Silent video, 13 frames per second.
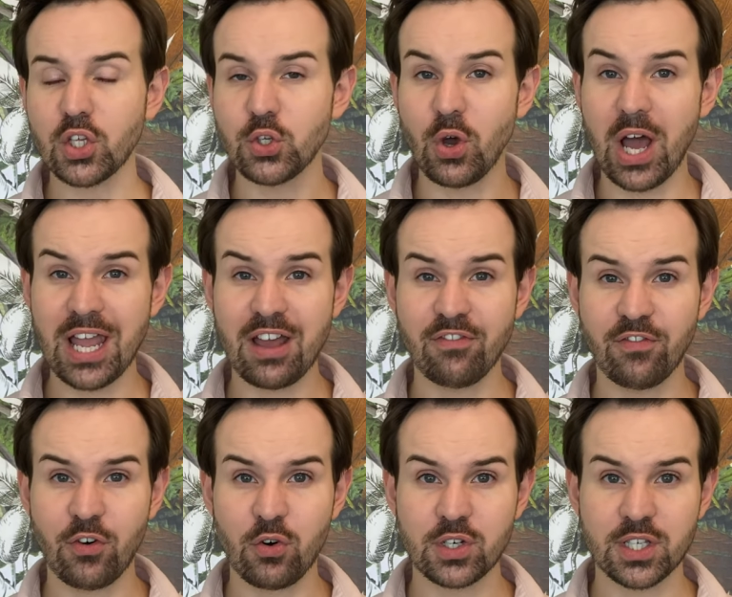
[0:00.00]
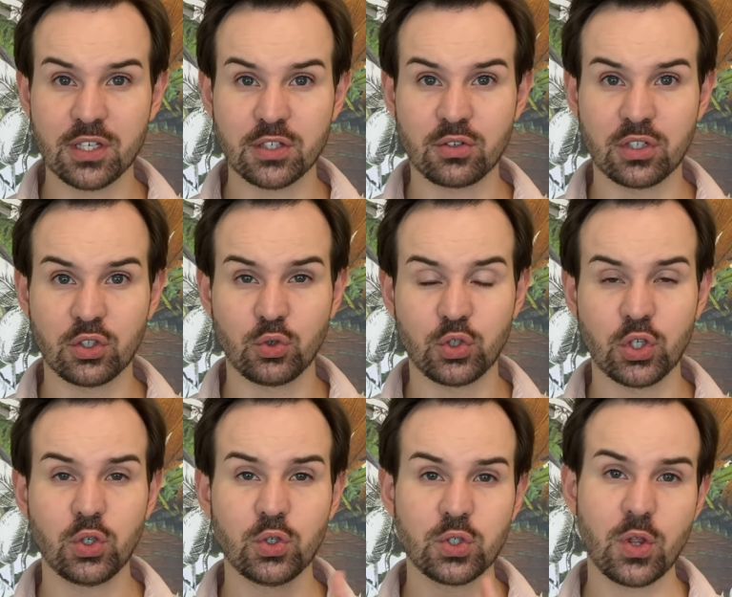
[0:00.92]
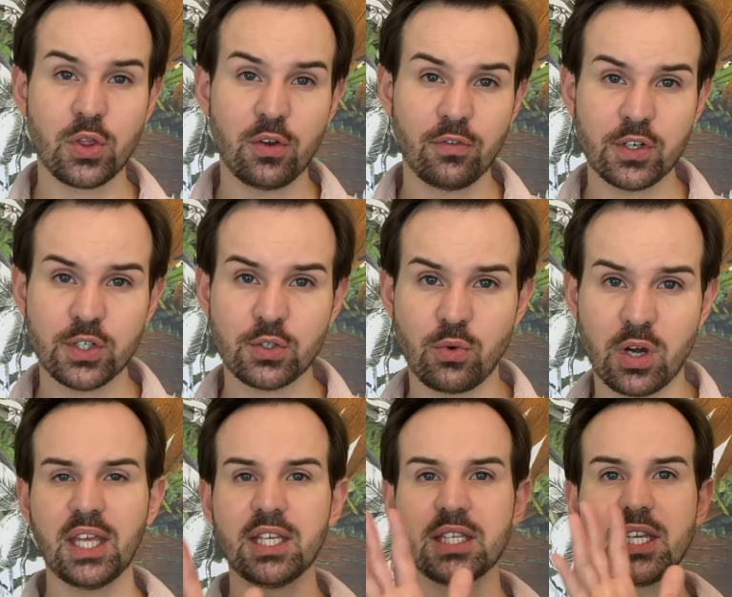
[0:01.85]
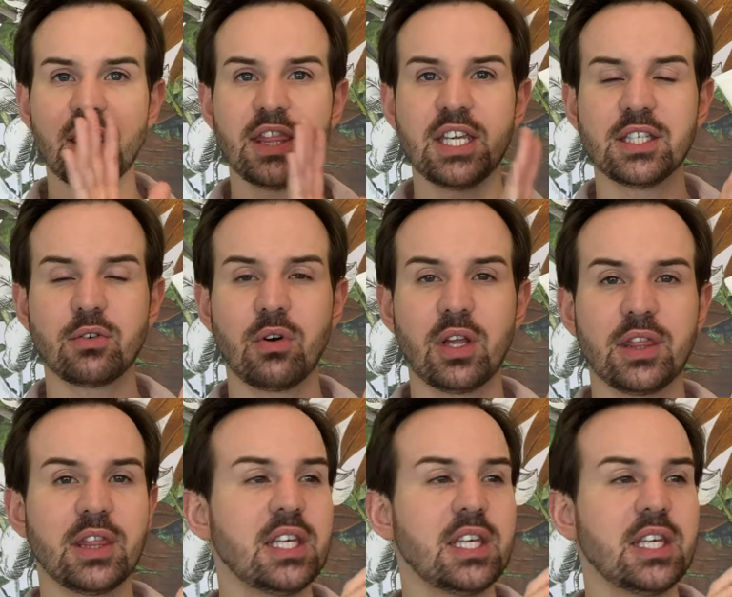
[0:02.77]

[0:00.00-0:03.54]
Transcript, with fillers: So I have four sunscreen to show you. So the first one is this one.